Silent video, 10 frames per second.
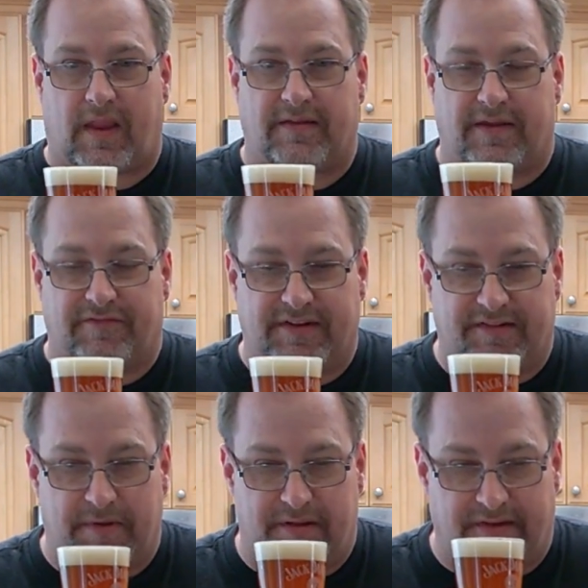Definitely
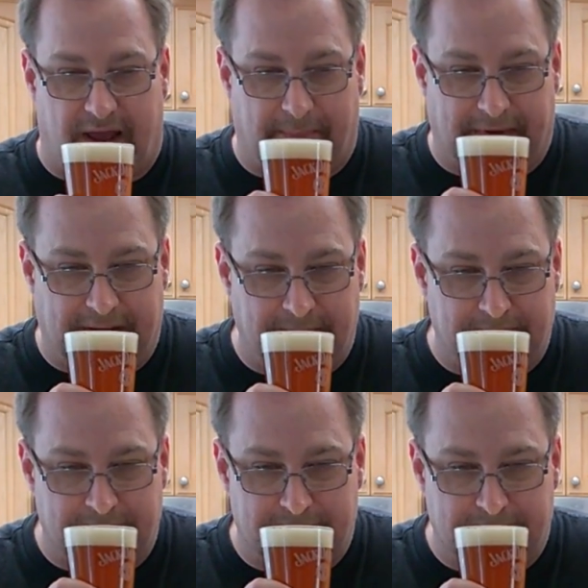smells hoppy.
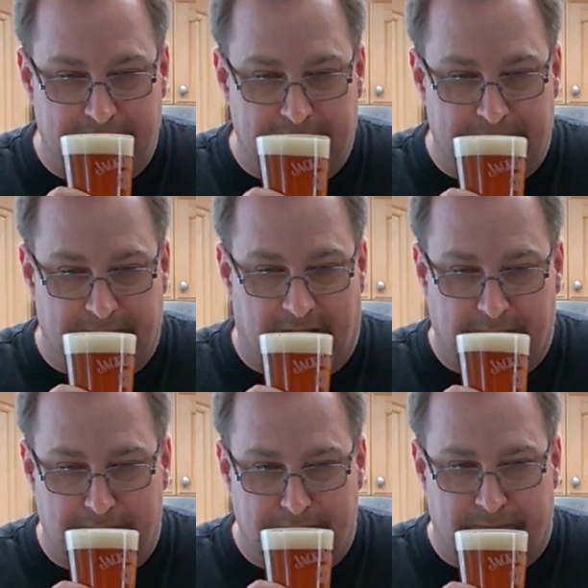
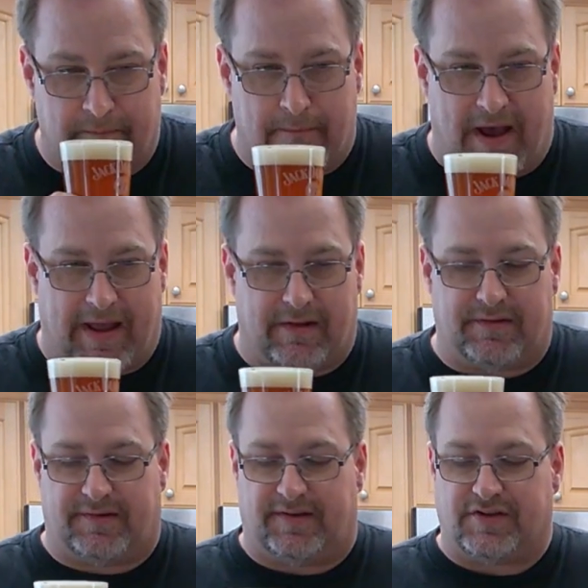
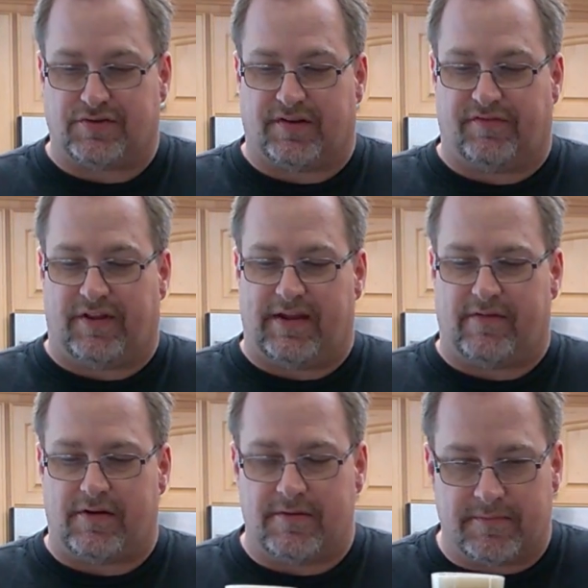Mild citrus
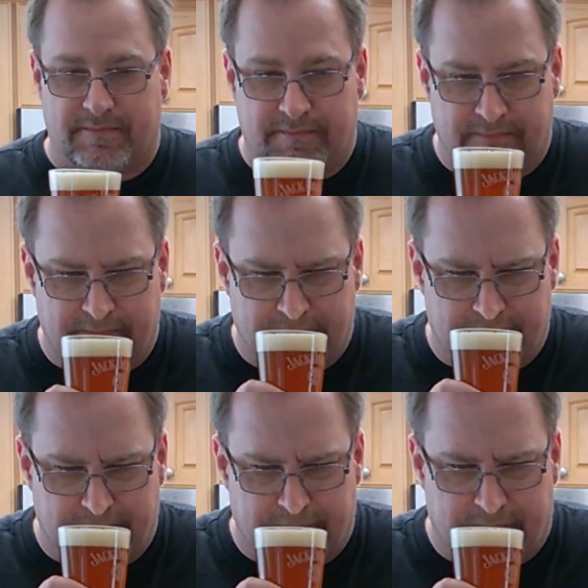flavor,
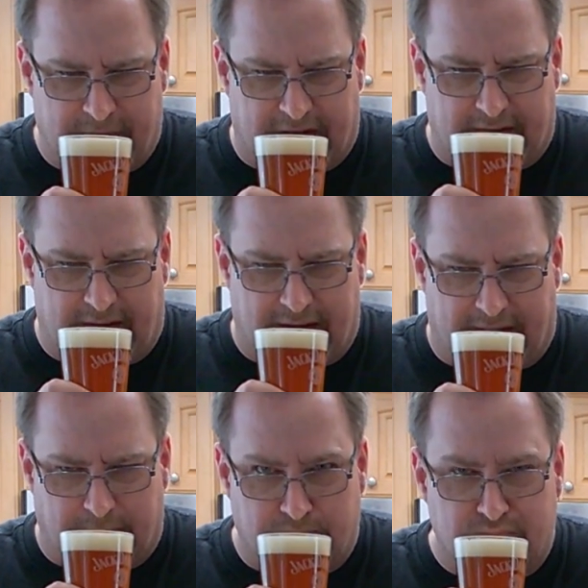like kind of
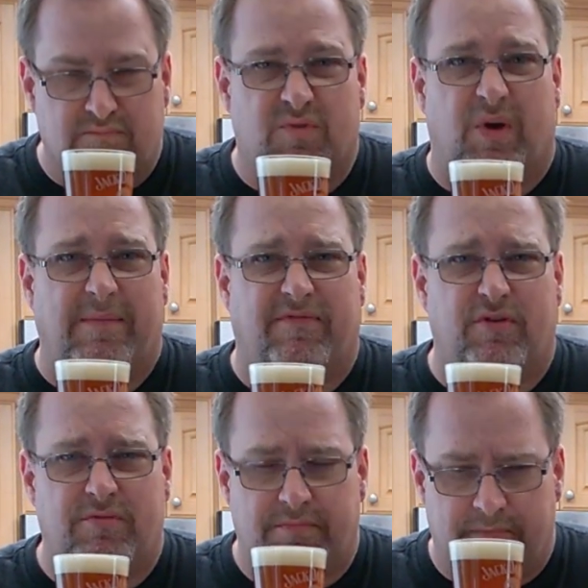like grapefruit.